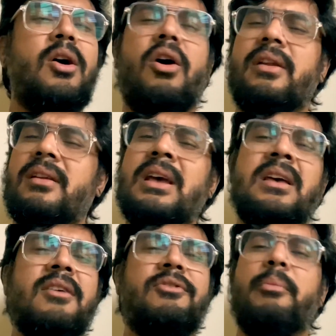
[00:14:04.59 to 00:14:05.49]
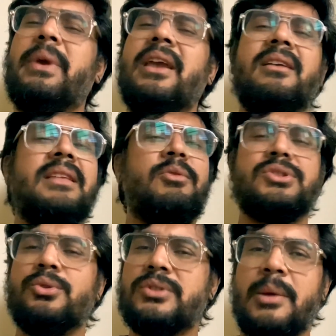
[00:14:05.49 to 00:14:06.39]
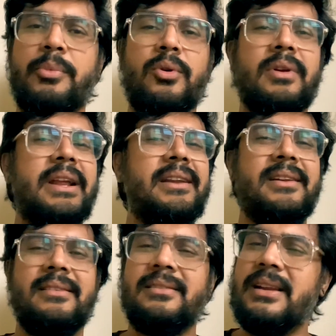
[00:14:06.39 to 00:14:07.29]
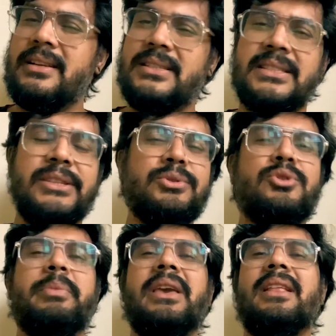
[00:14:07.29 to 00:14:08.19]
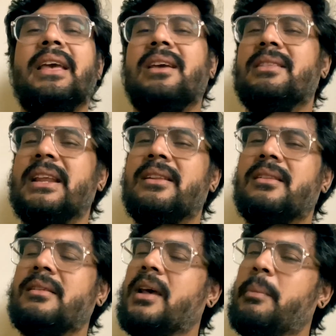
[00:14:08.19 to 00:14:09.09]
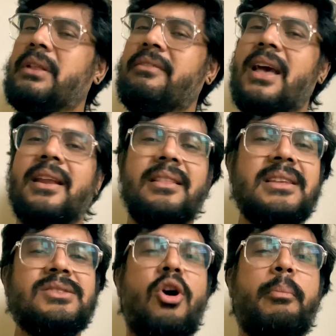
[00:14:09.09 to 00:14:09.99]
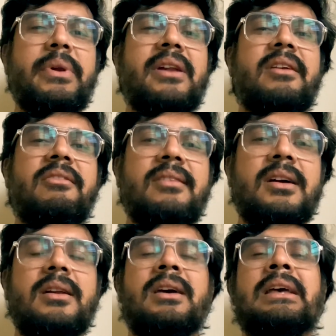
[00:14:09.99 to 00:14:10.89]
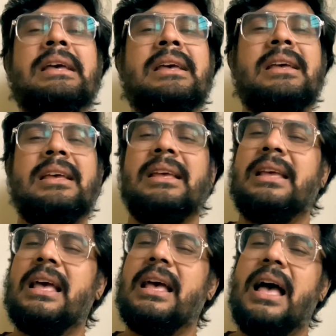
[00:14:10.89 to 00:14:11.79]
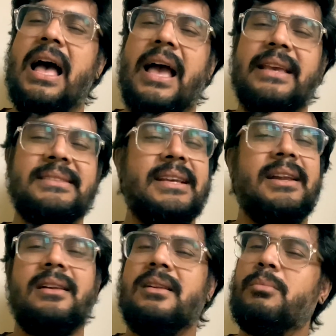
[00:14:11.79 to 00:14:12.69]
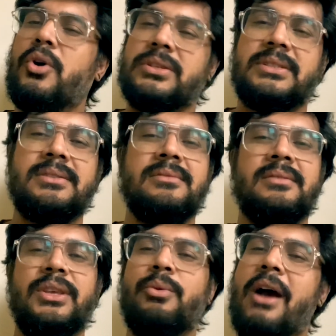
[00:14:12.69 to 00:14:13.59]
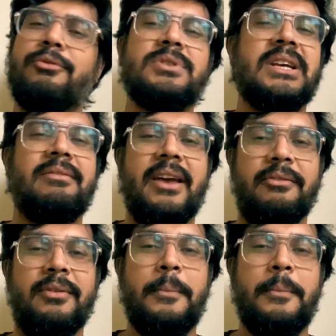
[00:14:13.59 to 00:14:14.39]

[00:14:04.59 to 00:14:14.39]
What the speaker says: Or for me, there was no support. It just used to be like that. We are in this competitive world. I said, boss, you have to survive.